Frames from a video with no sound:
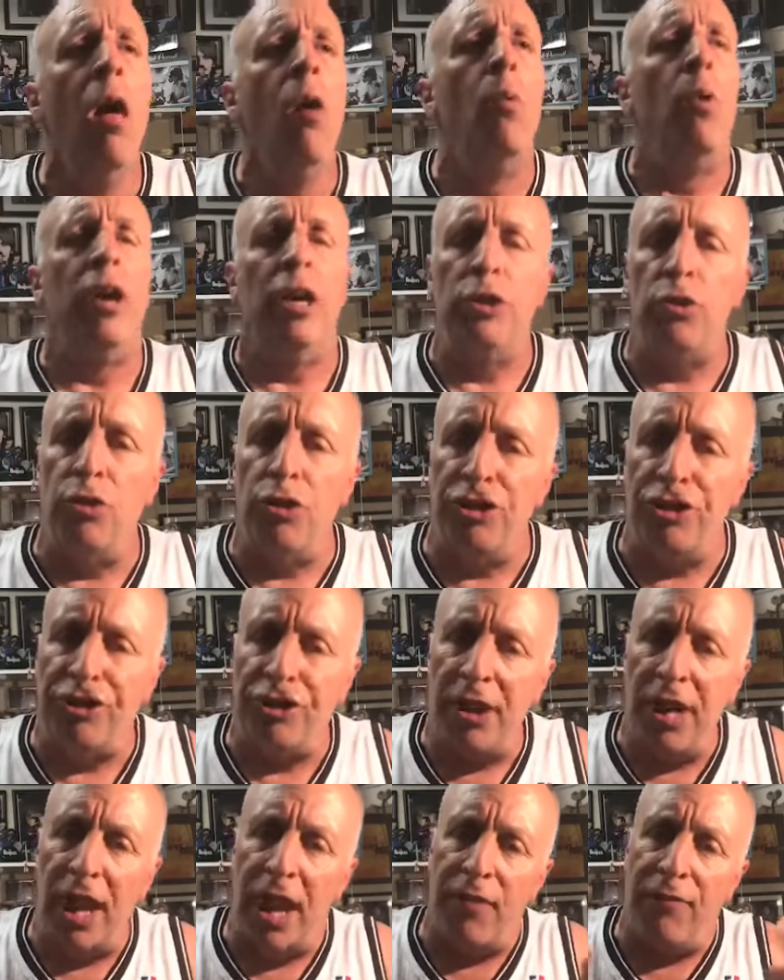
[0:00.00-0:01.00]
We're gonna do
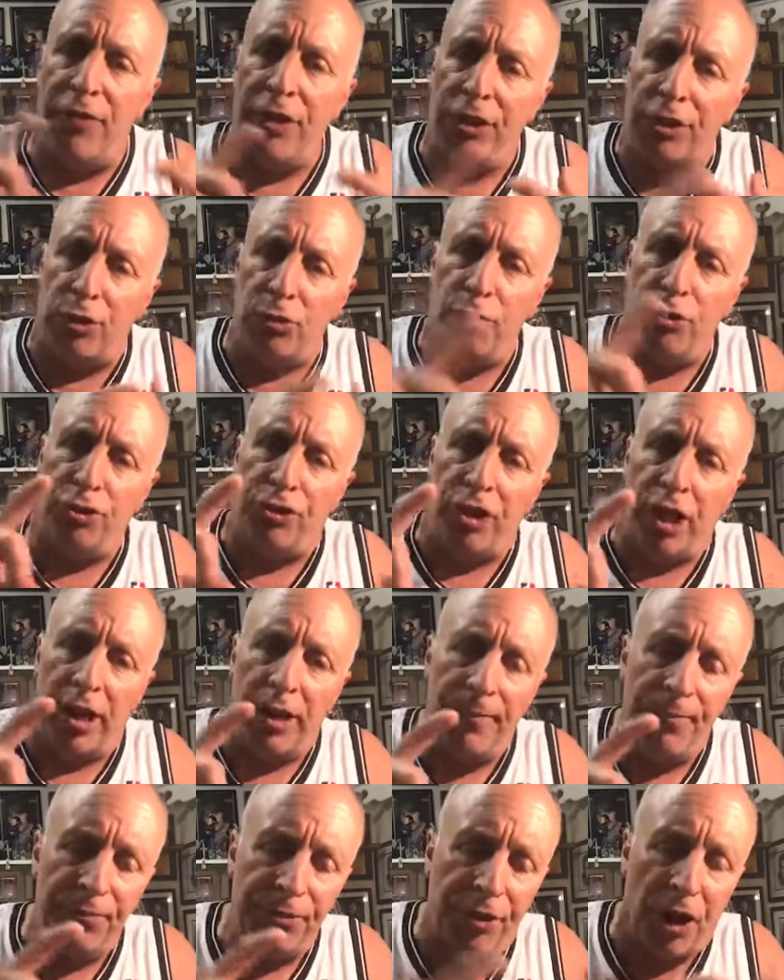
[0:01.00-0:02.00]
this every
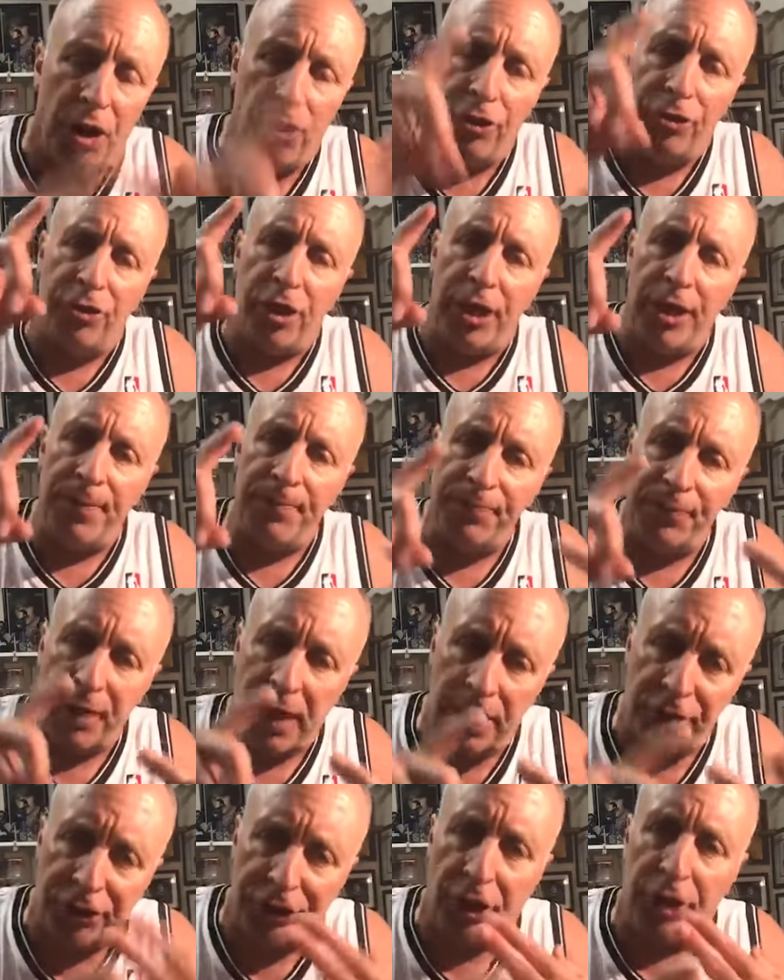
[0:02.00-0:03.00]
Tuesday, Thursday,
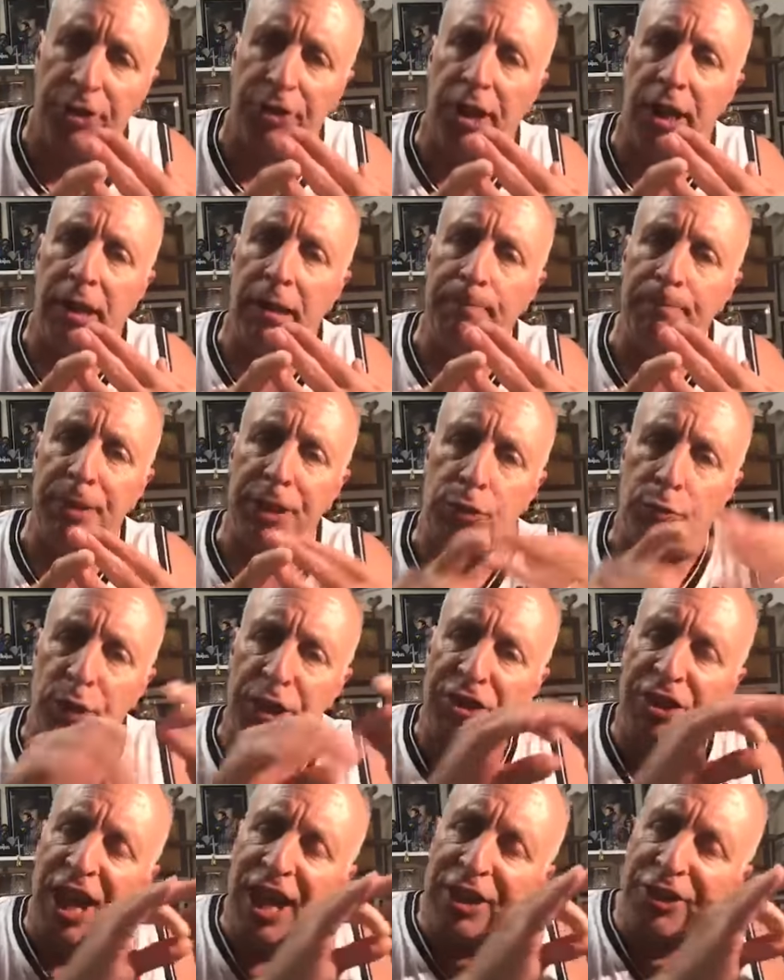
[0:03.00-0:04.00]
and Sunday
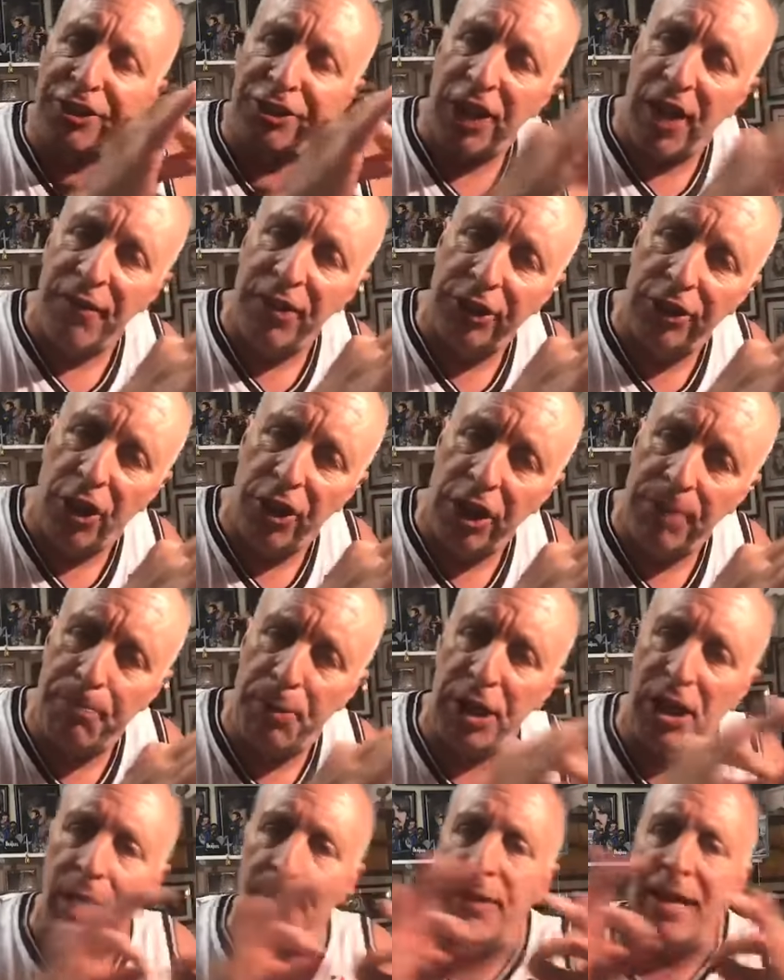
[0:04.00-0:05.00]
between seven thirty
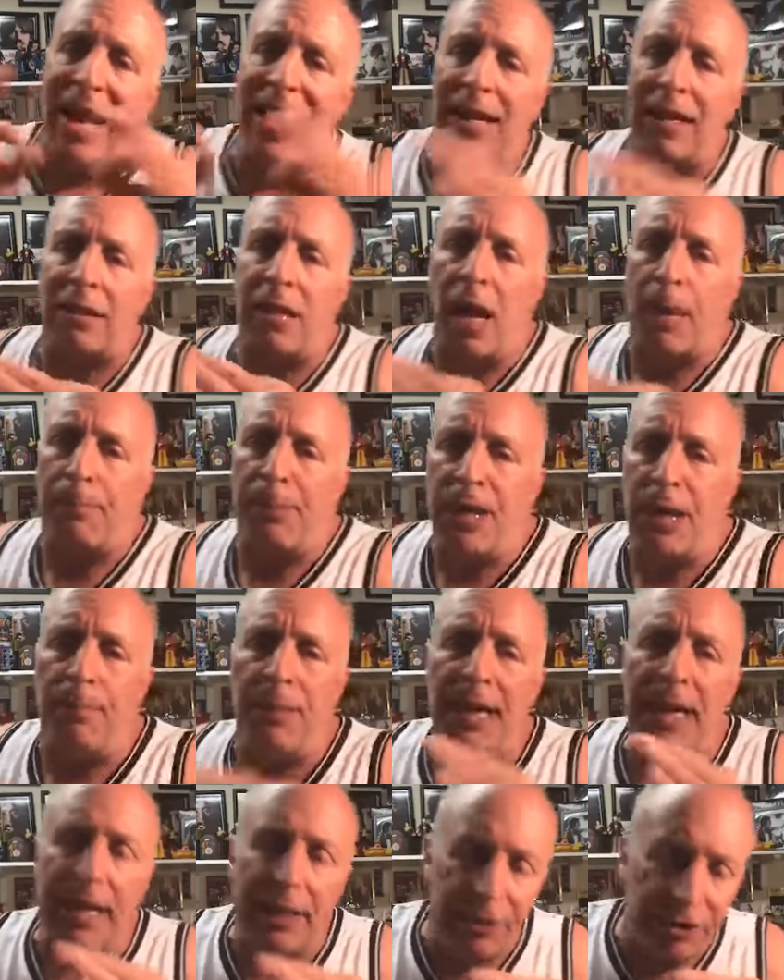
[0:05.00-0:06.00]
p m and eight o'clock p m
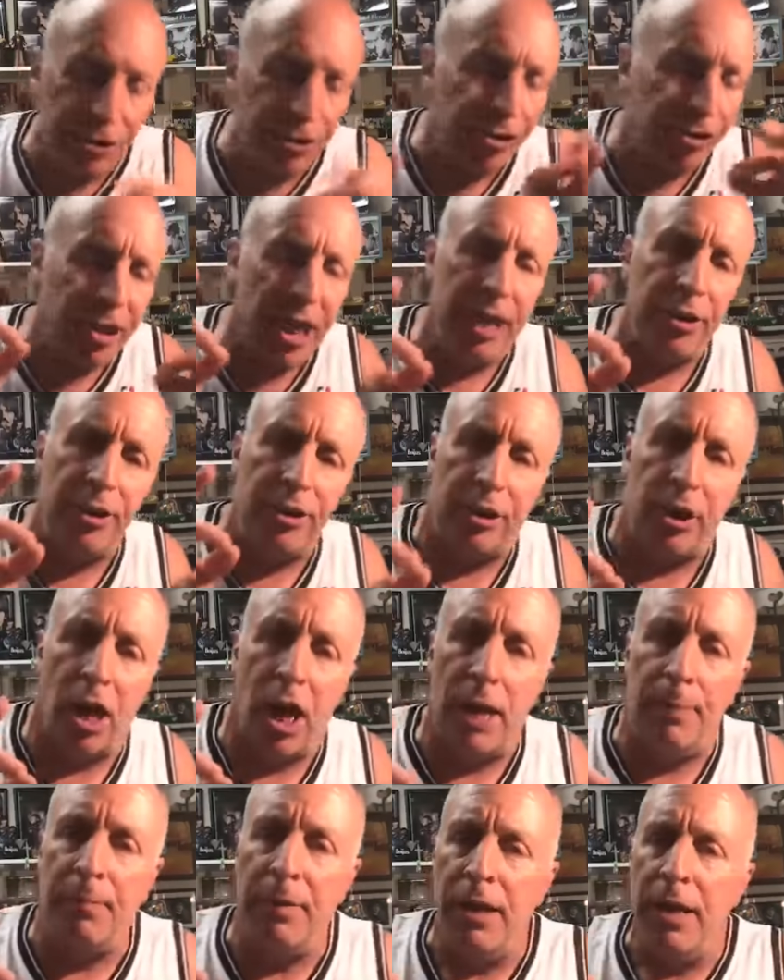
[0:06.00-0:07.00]
Eastern Standard
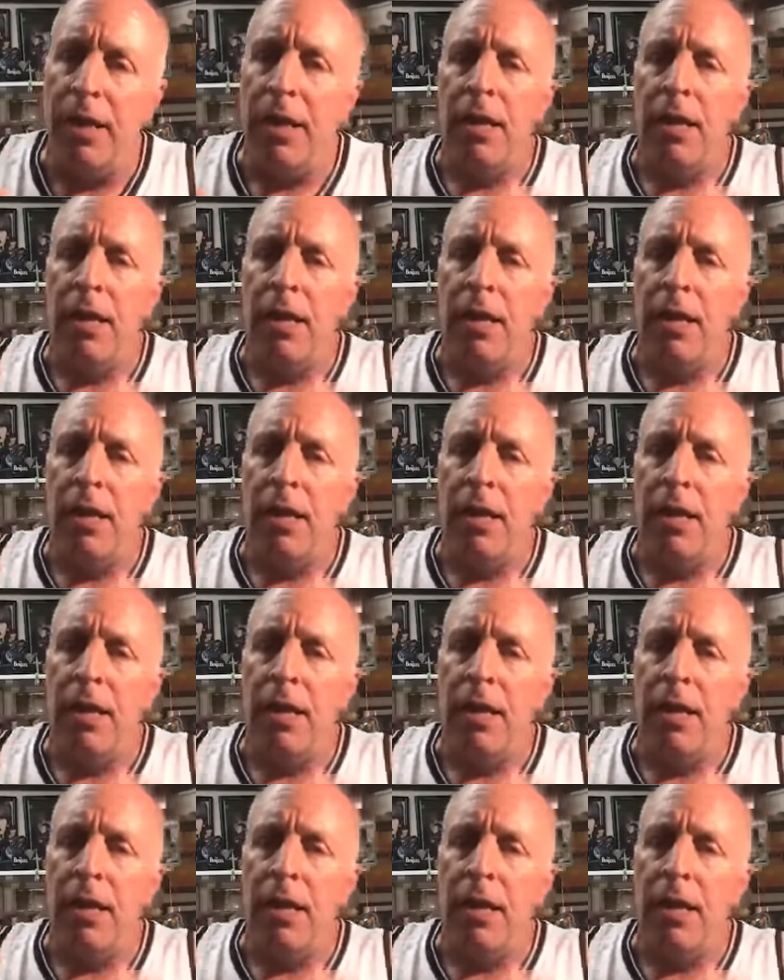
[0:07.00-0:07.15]
Time.